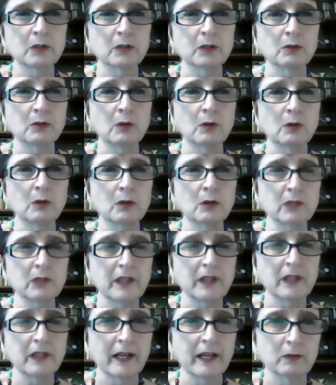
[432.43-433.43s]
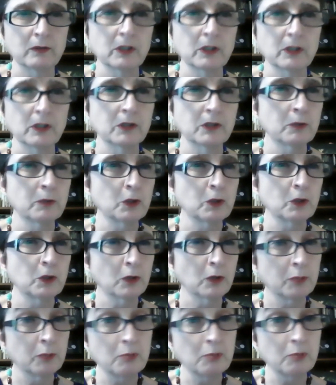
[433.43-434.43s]
you know, only that can
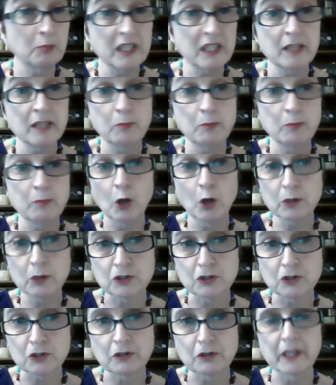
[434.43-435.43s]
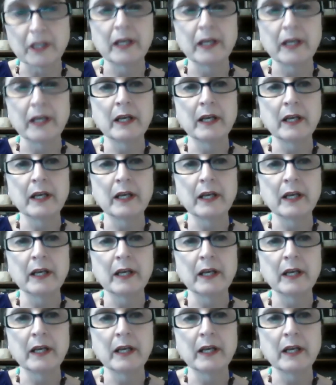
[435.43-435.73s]
be poetry.